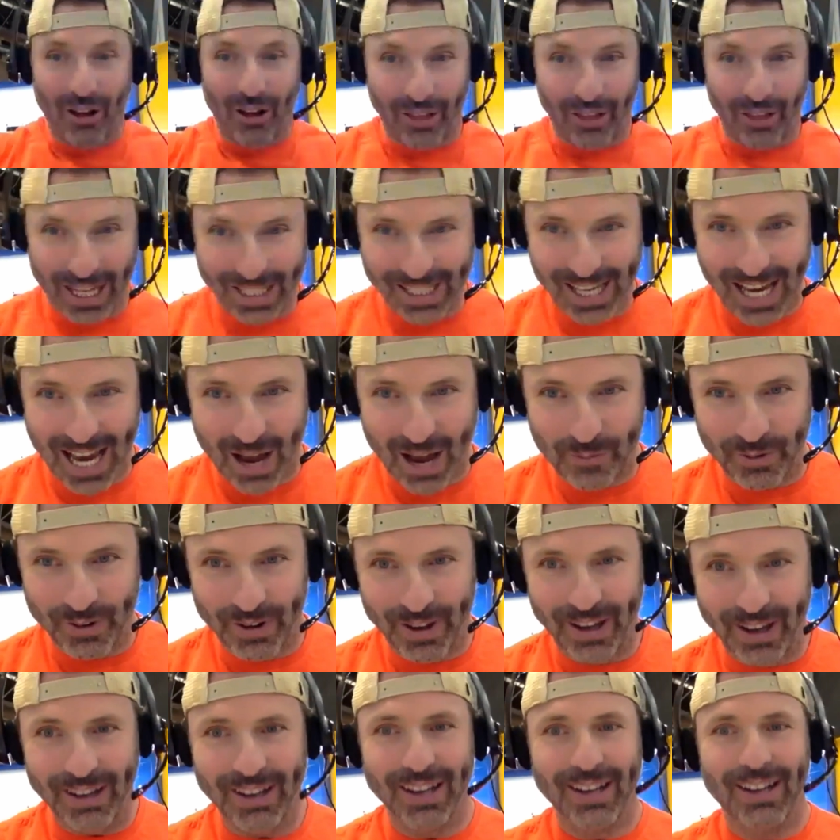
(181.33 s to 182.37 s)
that's
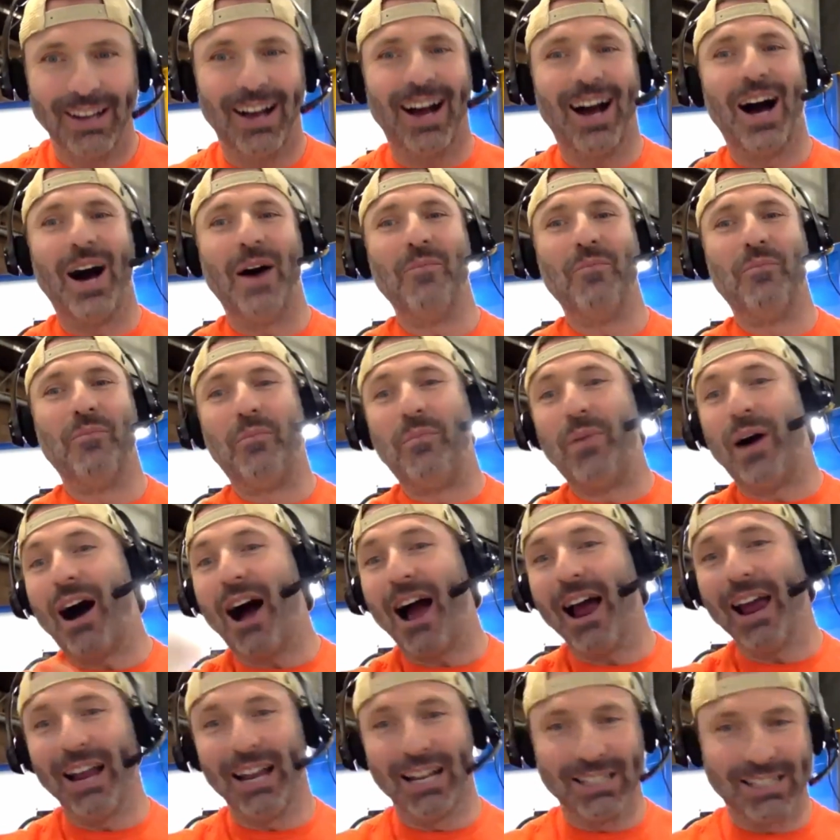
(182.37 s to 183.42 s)
happening, I'm
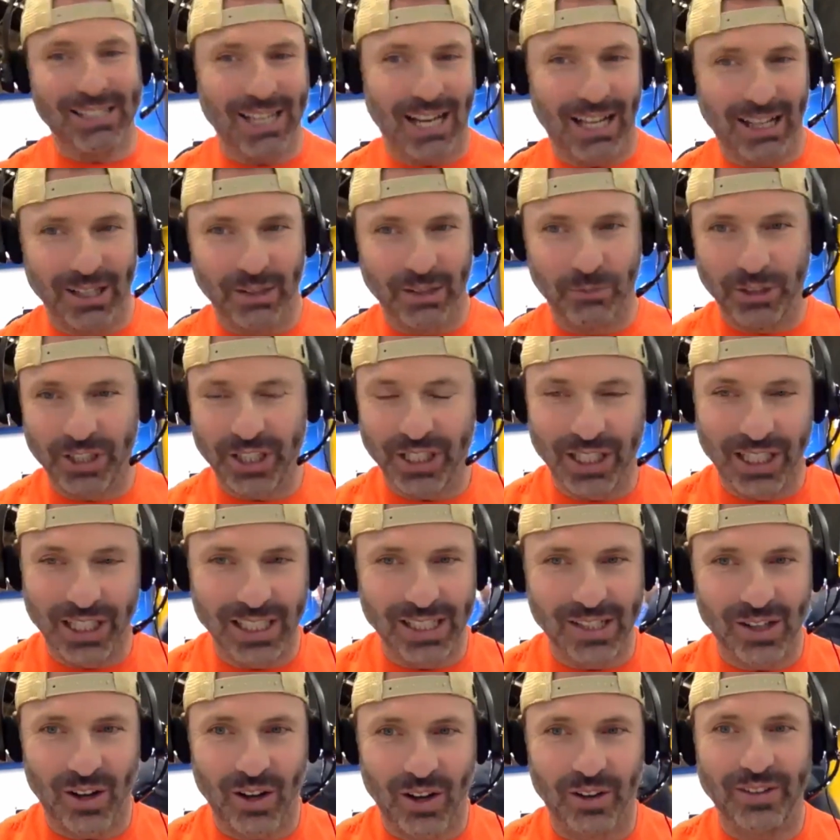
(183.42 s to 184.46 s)
buying and selling machines
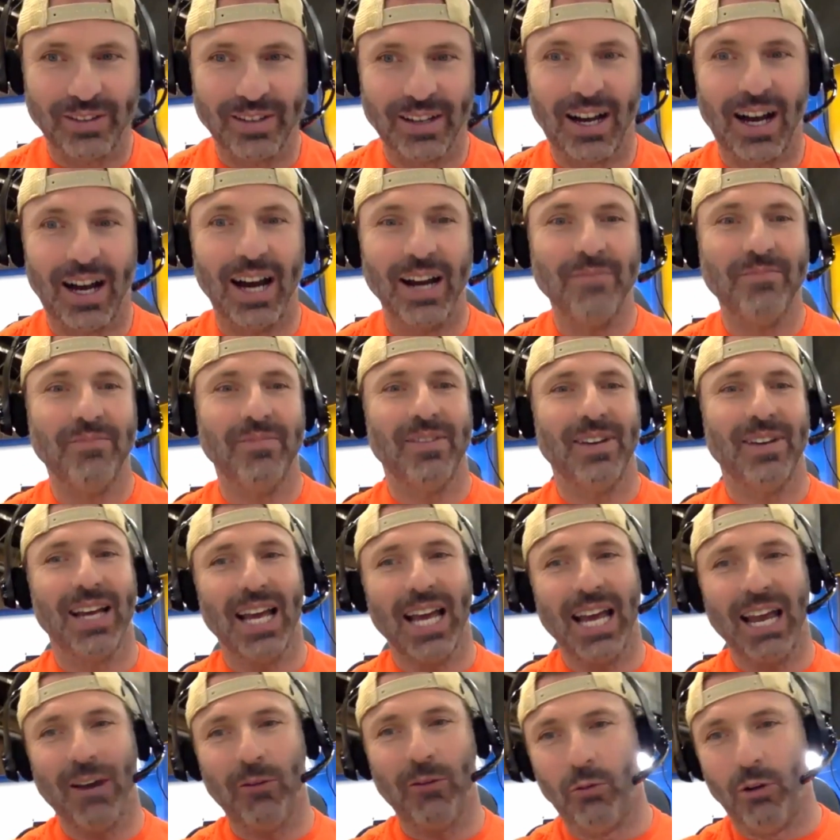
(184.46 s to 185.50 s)
all the time,
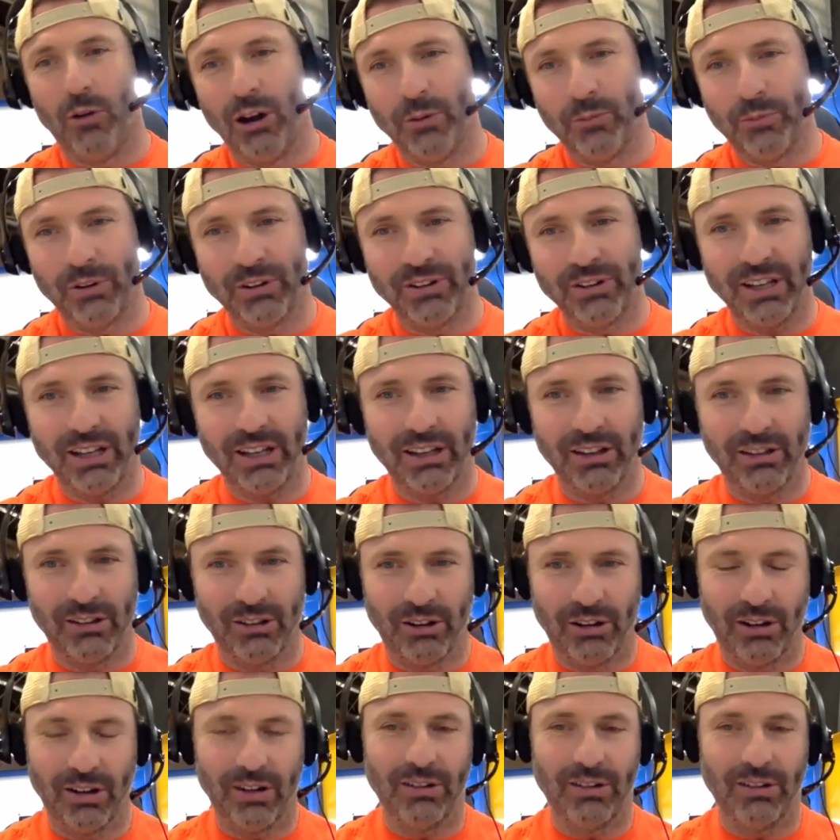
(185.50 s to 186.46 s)
and one particular